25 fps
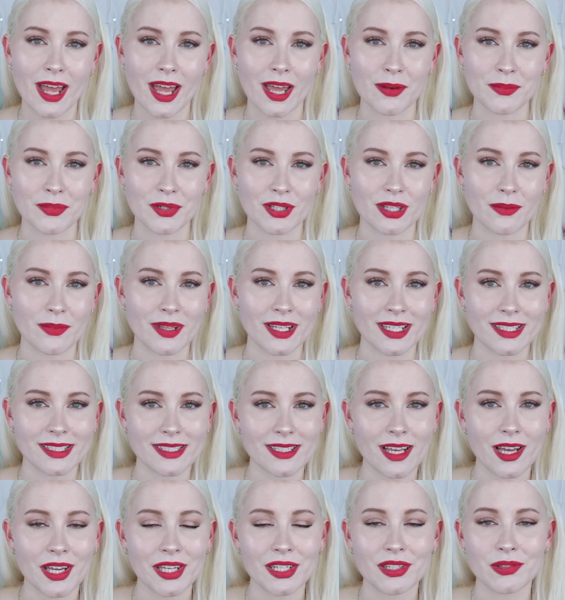and put them in the
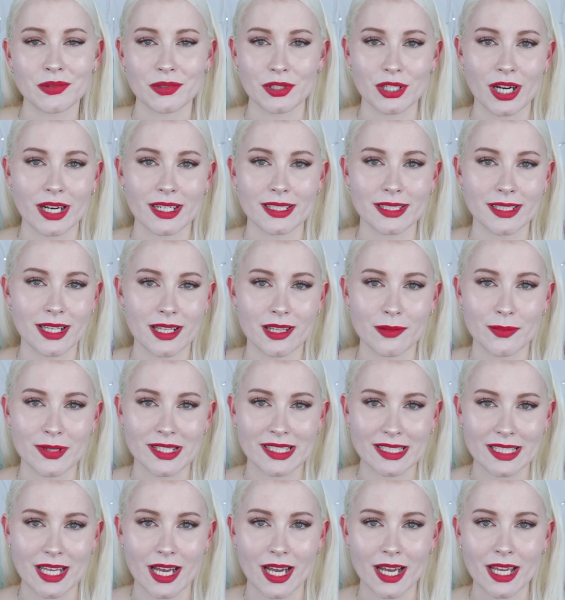sun or try to set them
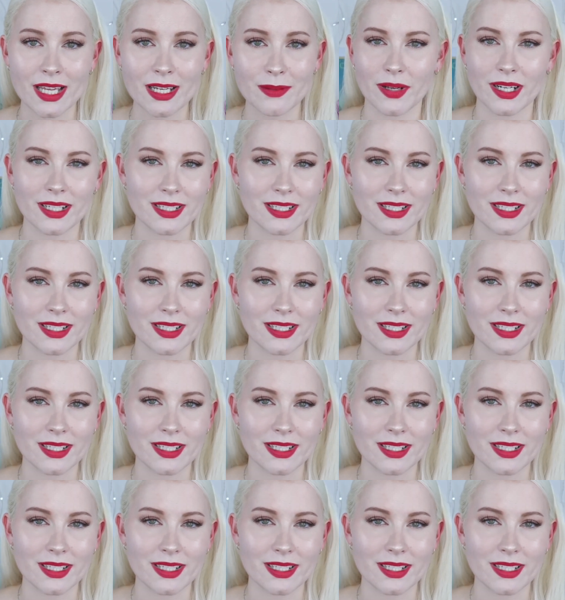aside,